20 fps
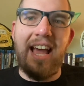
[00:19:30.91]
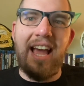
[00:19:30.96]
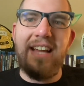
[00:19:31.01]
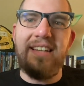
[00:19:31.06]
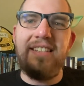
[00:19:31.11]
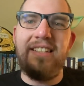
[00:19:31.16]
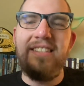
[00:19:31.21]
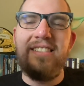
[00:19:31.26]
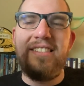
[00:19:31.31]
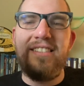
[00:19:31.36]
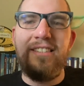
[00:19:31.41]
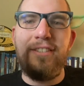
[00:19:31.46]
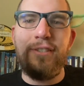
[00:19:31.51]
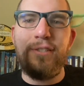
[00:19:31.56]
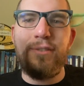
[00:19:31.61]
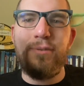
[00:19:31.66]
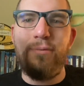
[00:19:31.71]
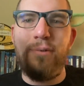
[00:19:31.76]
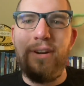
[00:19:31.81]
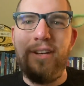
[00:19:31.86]
I did see
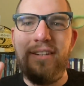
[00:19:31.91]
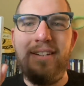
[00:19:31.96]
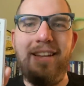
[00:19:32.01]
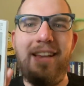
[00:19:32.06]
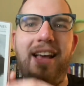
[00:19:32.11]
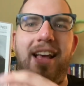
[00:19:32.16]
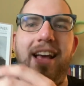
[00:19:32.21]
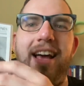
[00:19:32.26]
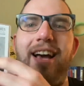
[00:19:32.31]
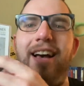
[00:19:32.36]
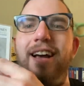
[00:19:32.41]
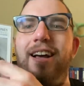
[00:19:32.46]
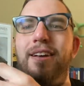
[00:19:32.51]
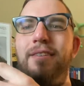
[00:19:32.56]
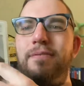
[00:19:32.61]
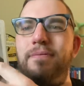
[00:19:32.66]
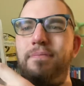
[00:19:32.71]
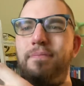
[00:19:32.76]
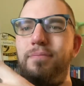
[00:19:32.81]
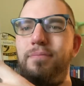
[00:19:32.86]
this one.
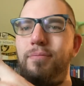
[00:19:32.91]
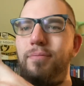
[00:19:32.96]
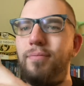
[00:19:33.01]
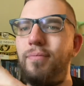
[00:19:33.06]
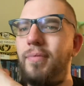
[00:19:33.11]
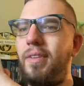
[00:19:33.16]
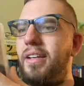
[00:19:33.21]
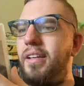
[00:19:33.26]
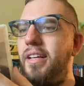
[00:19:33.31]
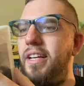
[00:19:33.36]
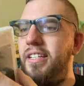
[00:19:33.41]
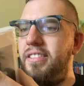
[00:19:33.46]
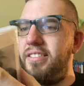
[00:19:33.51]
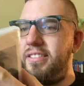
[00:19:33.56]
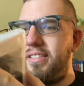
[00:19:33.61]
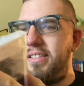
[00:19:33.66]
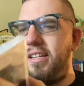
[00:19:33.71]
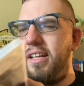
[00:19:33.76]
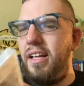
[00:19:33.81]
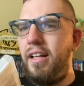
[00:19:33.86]
Uh,
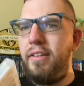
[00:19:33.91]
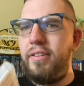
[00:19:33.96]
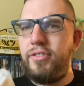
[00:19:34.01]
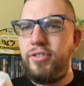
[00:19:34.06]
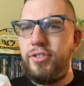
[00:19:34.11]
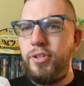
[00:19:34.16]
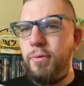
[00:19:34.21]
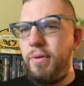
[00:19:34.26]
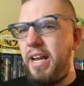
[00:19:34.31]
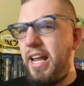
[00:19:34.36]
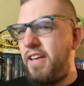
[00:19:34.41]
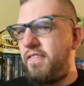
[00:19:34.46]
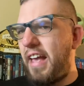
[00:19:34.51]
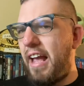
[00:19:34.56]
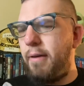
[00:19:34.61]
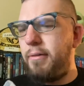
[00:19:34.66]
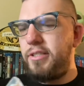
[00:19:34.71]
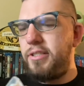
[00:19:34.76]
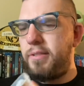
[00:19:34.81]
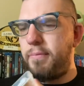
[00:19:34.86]
it's two and a half
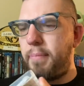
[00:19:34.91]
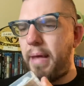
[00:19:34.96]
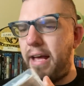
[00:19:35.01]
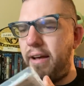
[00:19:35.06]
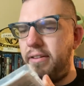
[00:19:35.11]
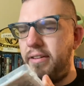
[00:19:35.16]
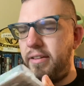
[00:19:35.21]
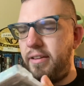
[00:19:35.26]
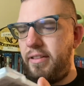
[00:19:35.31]
hours about.